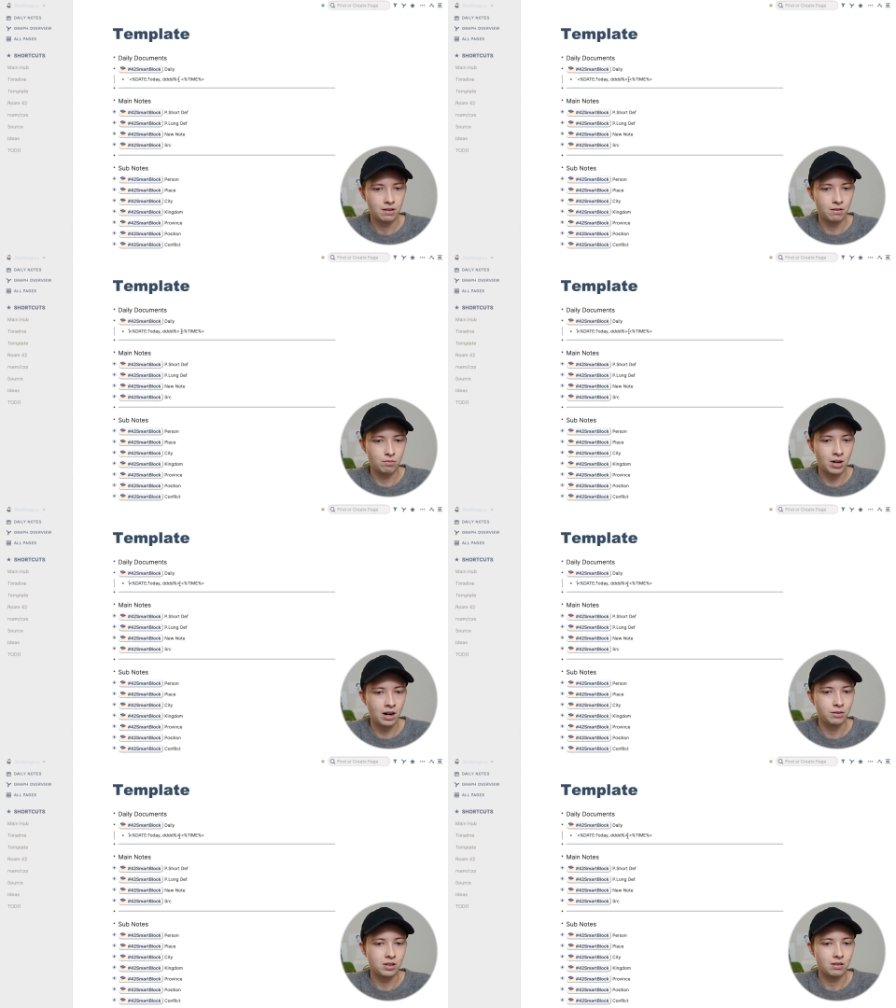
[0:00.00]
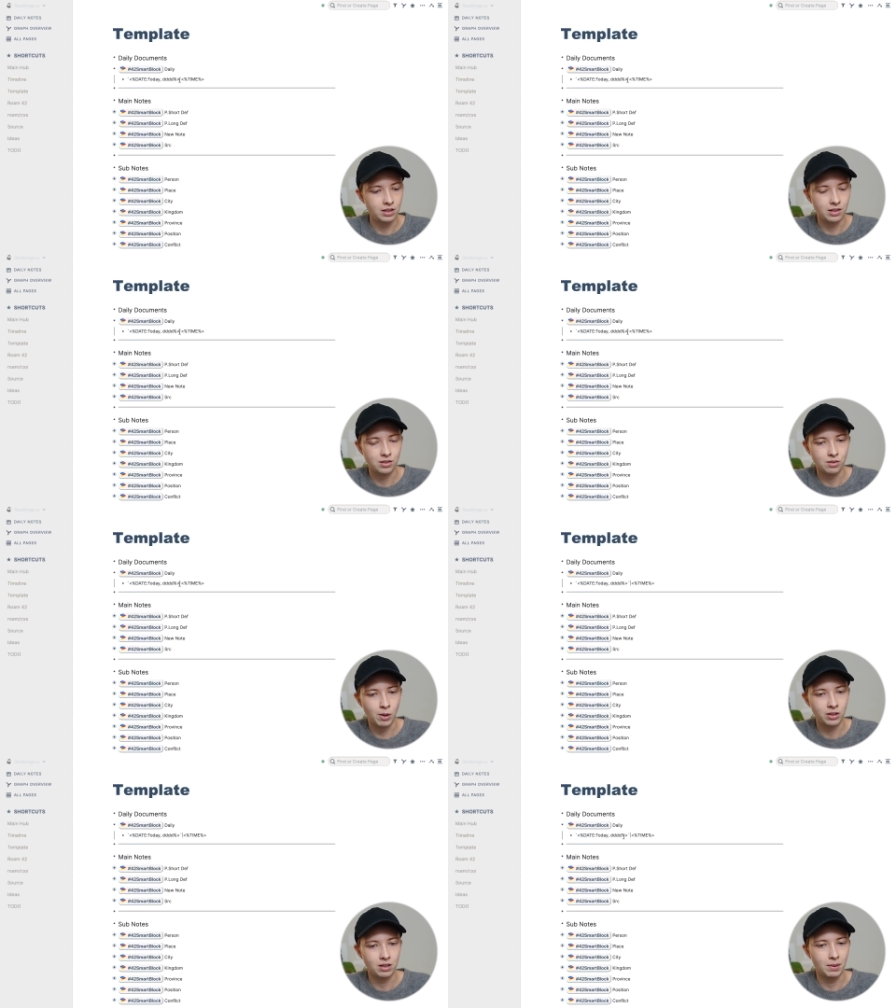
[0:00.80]
around this
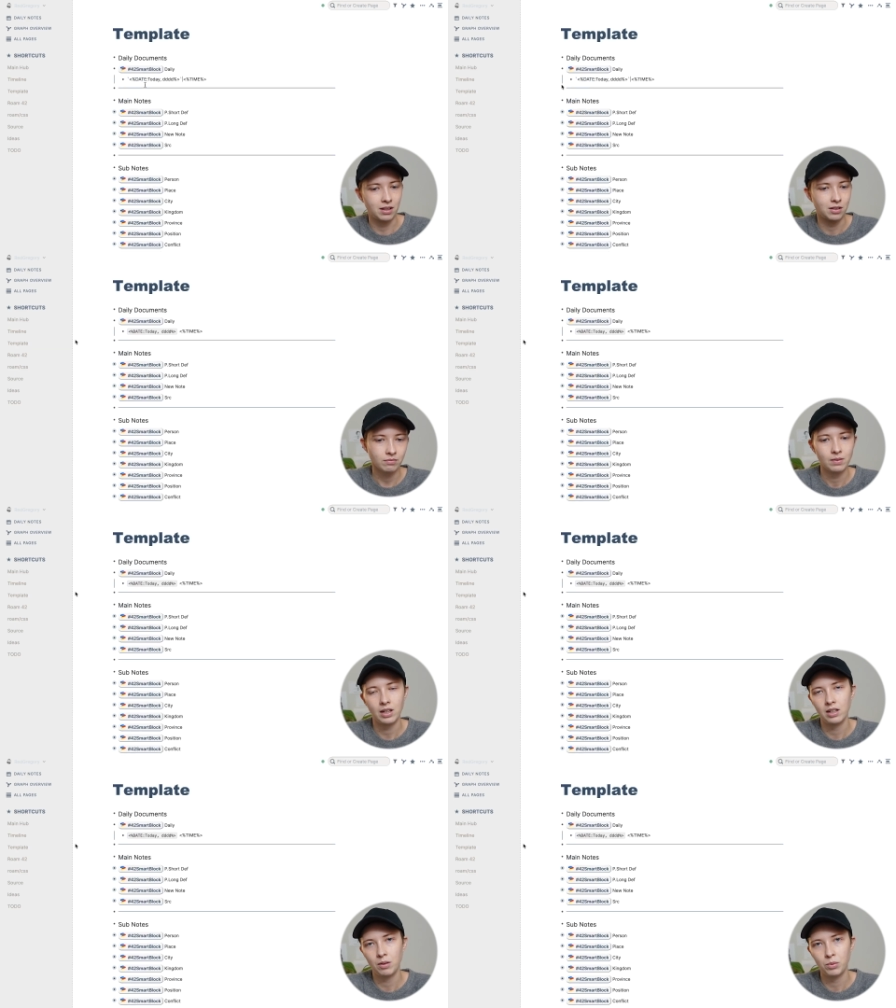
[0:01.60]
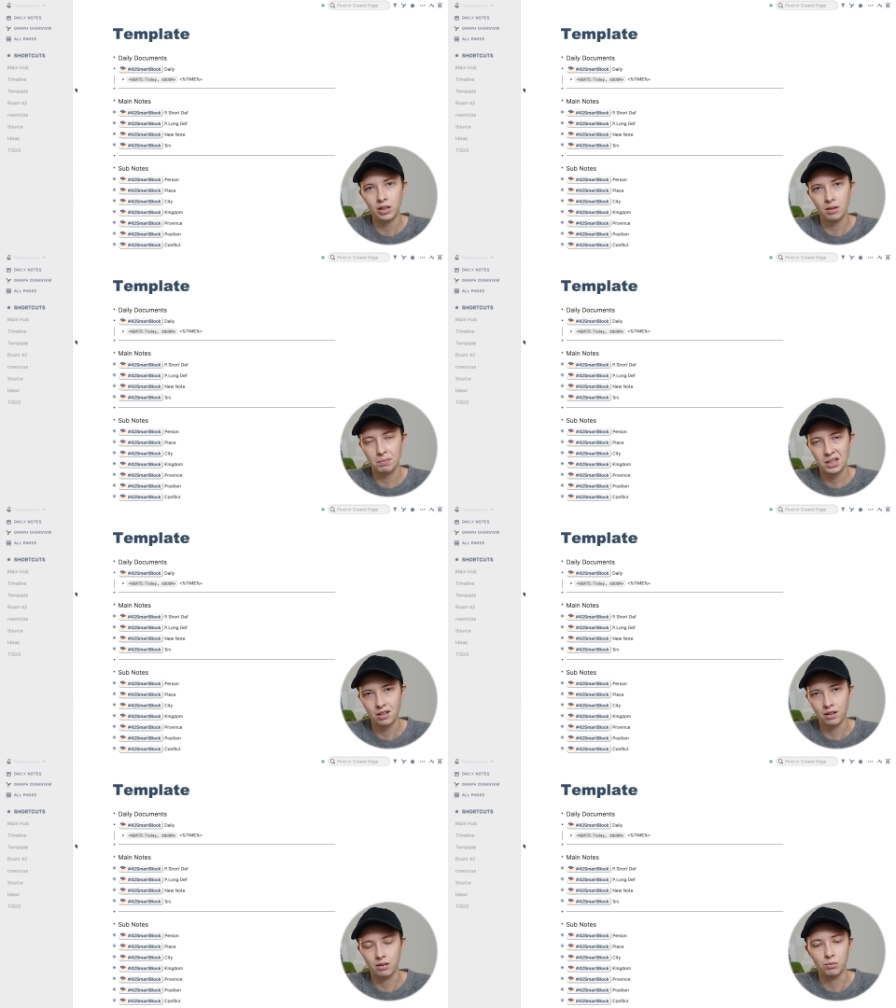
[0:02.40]
smart command, and it will
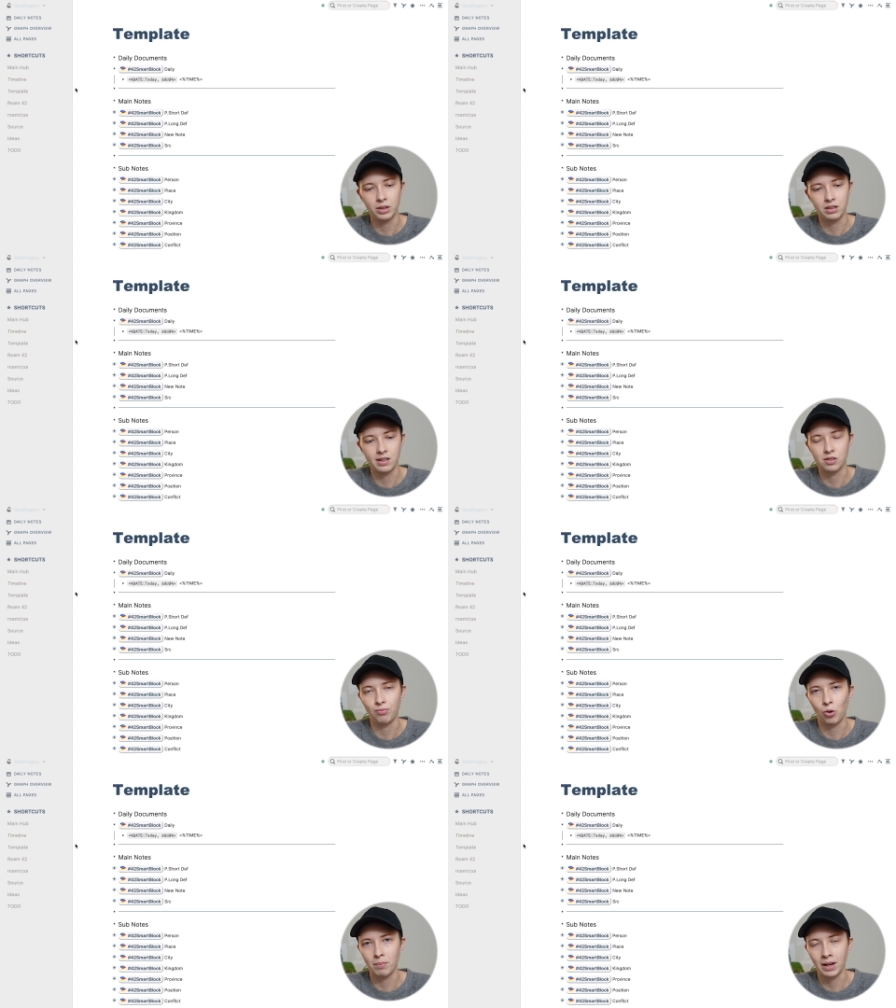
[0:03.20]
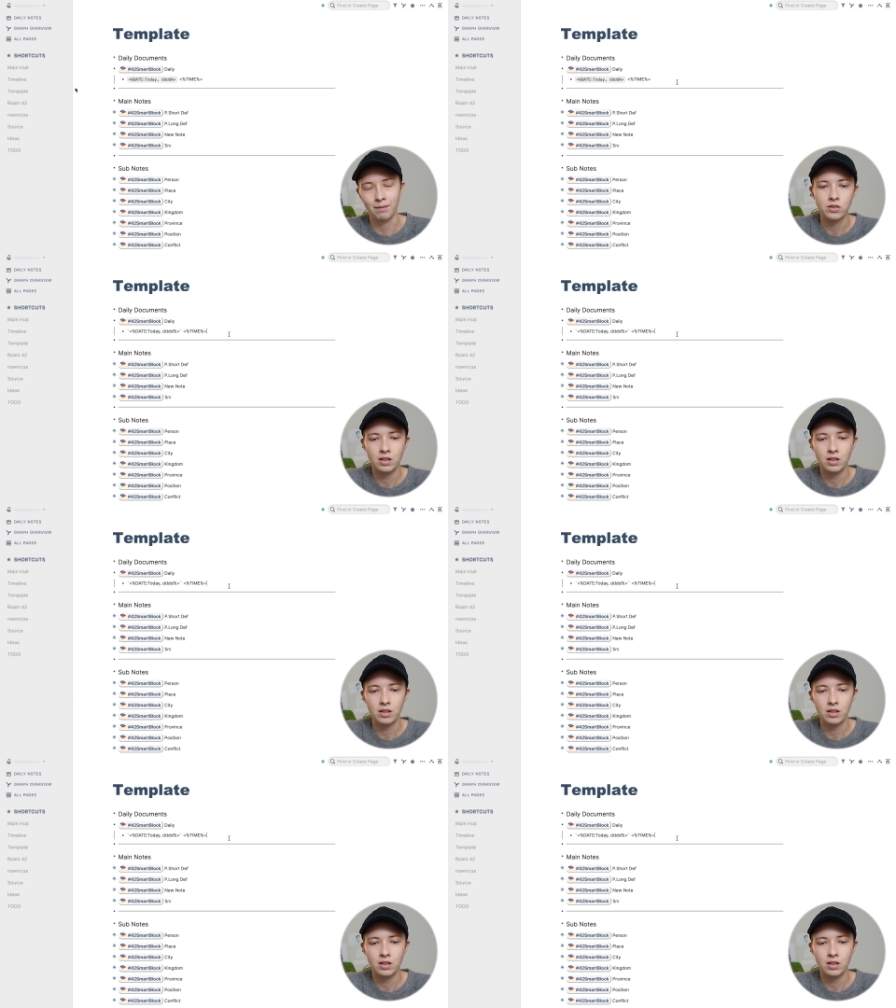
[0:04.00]
appear with this format.